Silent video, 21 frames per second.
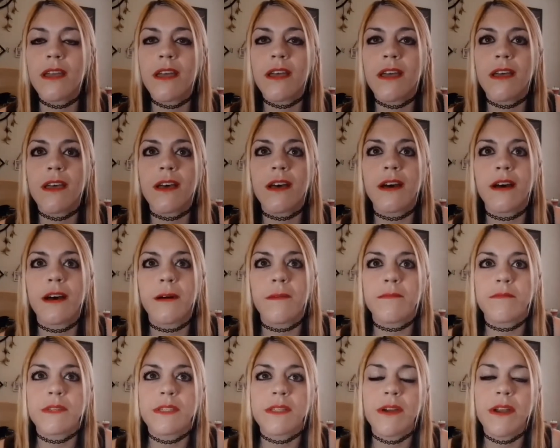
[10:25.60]

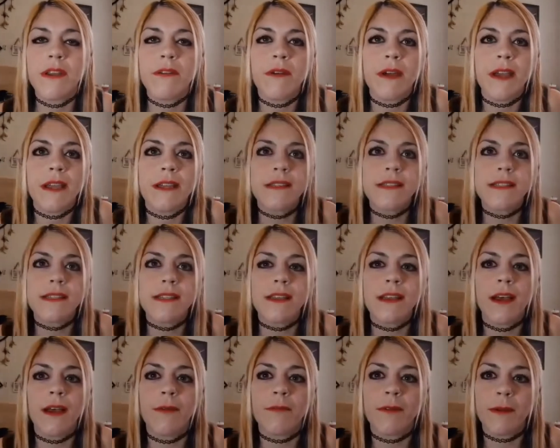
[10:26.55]
Um, so anyways,
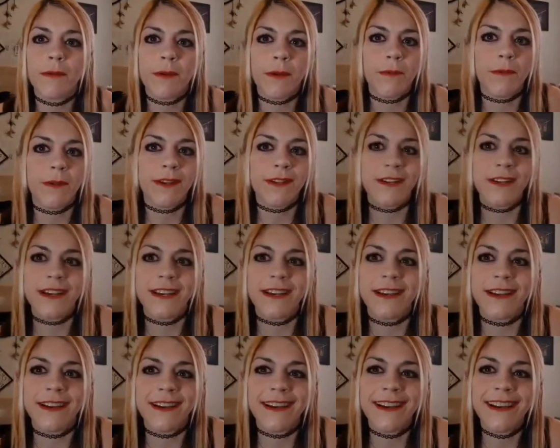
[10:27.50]
I'm going to put a picture
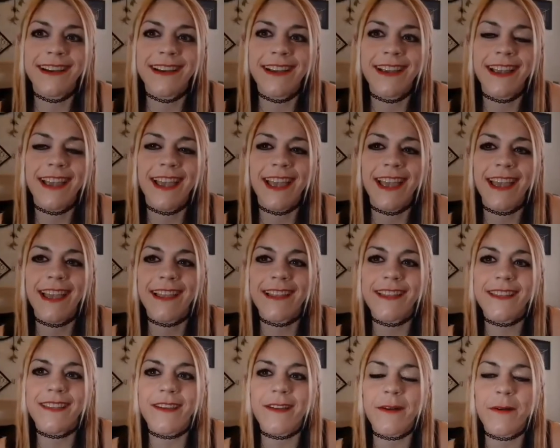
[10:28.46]
here
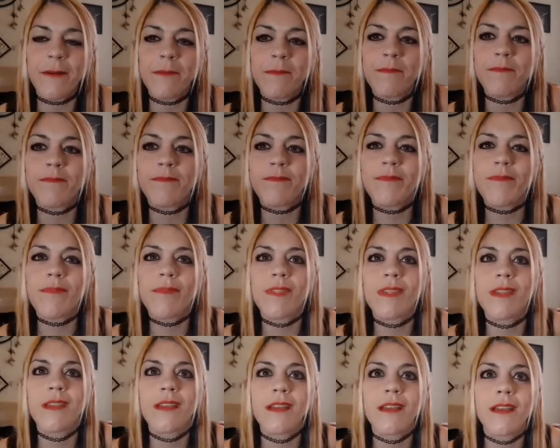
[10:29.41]
and, um,
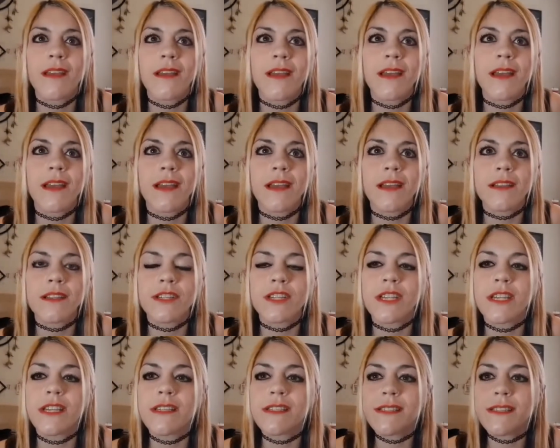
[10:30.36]

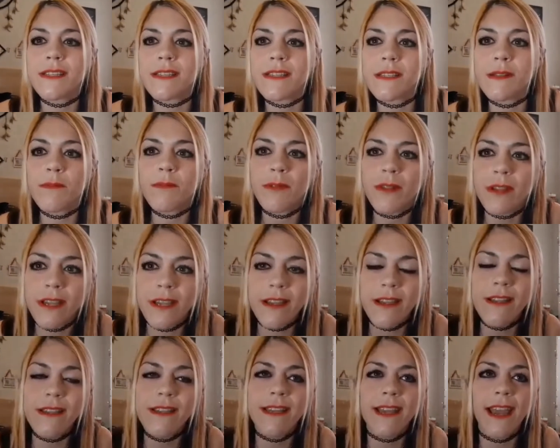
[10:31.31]
she is
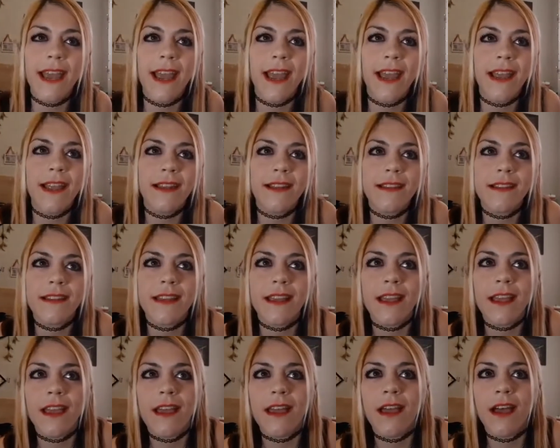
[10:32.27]
disciplined and
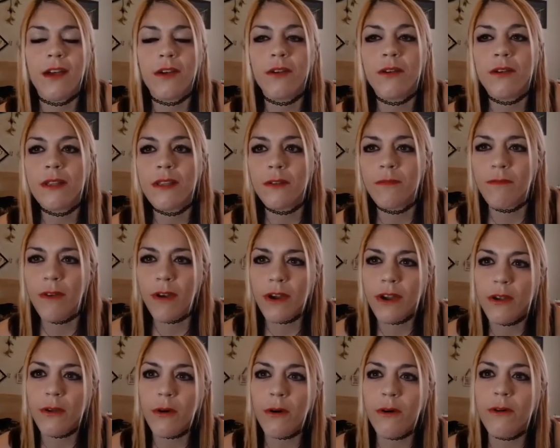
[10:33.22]
very goal